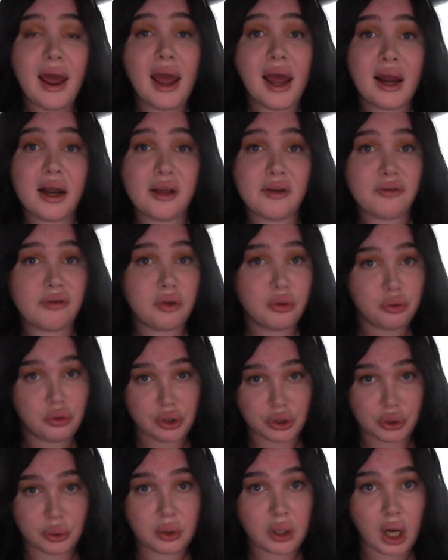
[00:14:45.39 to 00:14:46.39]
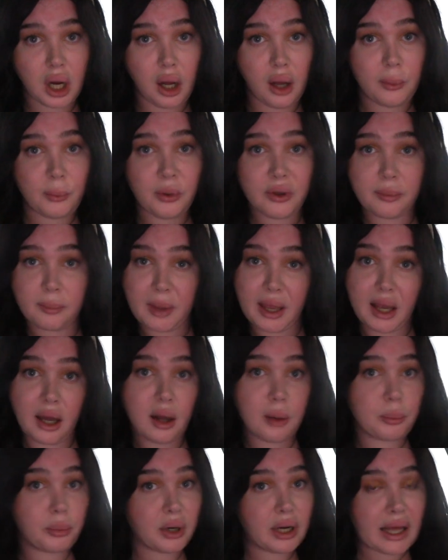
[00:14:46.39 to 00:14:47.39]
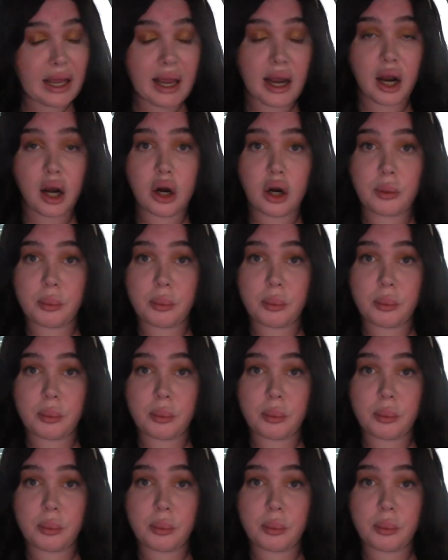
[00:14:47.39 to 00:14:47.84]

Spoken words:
And if you do come with makeup, pretty hair,